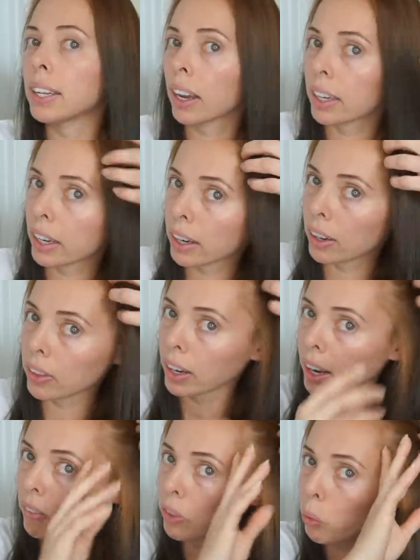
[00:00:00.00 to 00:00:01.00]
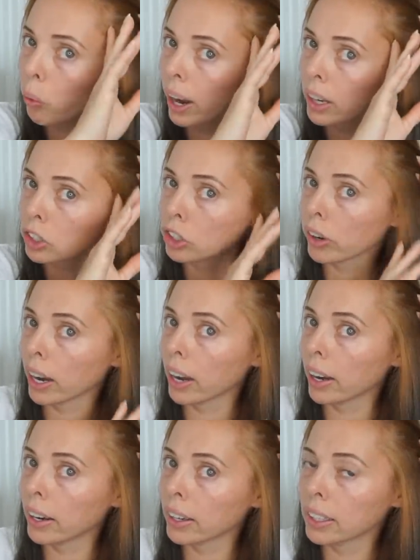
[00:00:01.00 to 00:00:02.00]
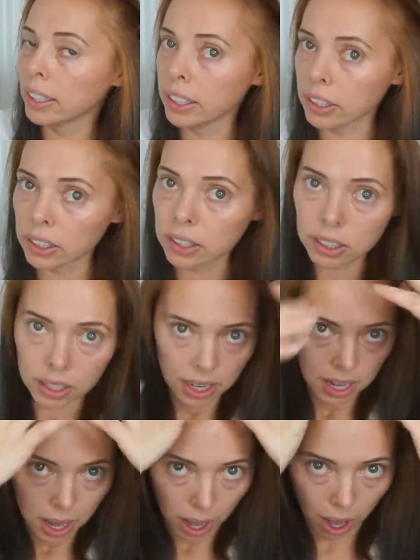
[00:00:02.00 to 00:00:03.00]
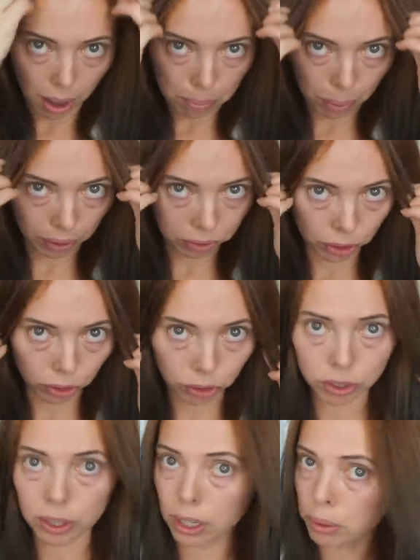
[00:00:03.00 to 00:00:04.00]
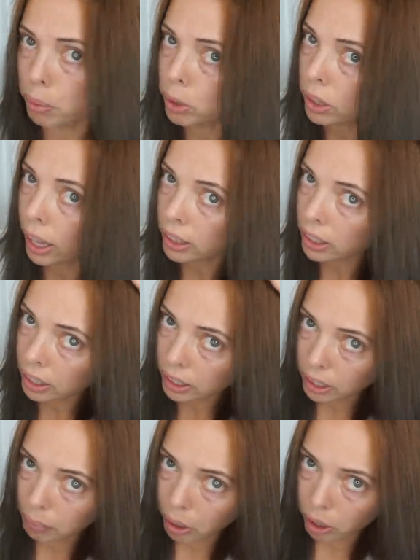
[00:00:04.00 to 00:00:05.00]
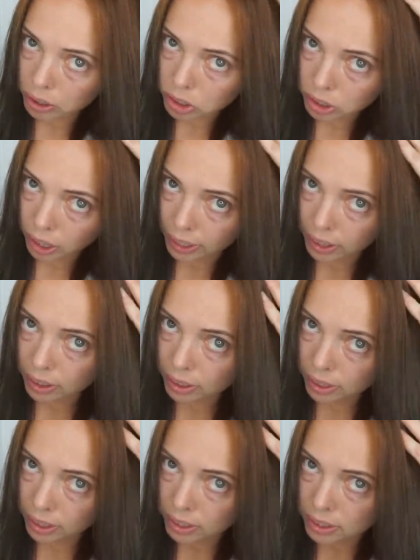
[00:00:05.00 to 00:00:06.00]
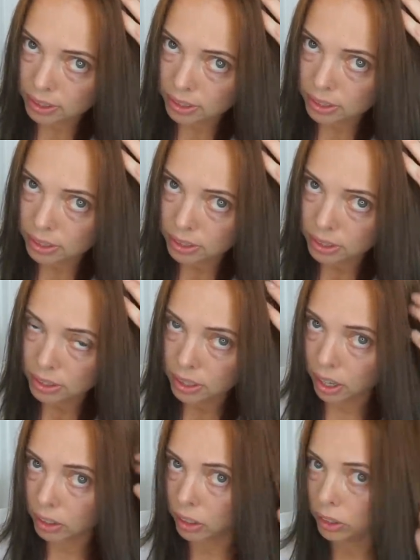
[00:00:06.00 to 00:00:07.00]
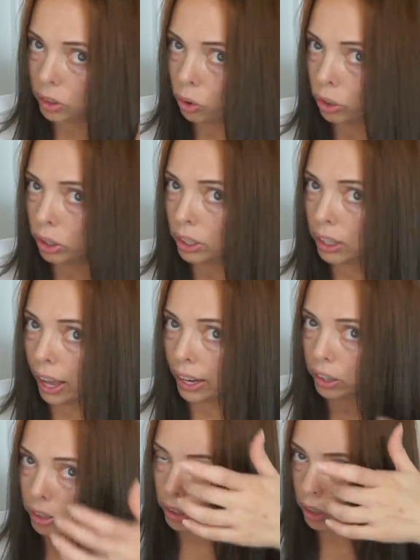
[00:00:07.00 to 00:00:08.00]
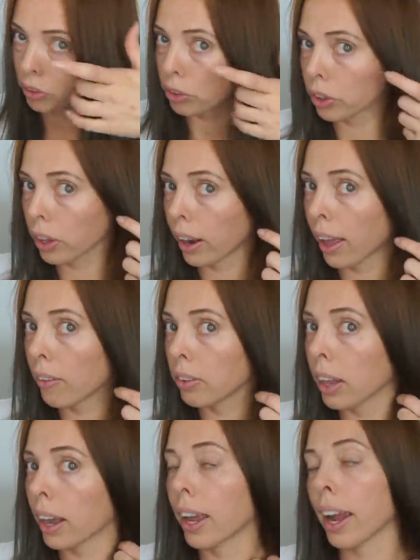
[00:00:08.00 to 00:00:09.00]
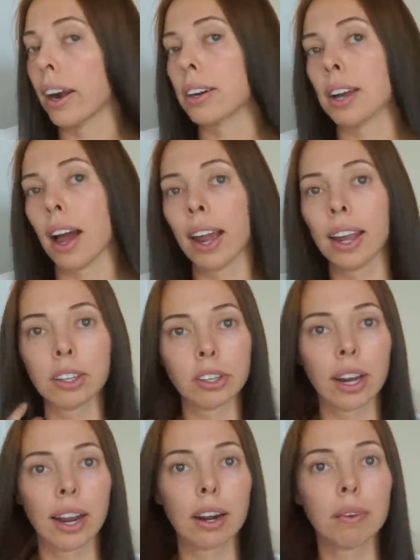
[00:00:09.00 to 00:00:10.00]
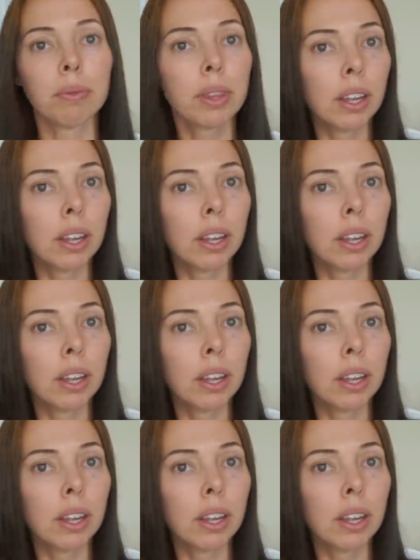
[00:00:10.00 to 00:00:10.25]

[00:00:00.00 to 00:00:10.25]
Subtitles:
down here, and then I have the whitish gray hair here. But if you use it, it's most likely gonna come out like this color or lighter, you know, if you don't have a lot of hair dye in your hair.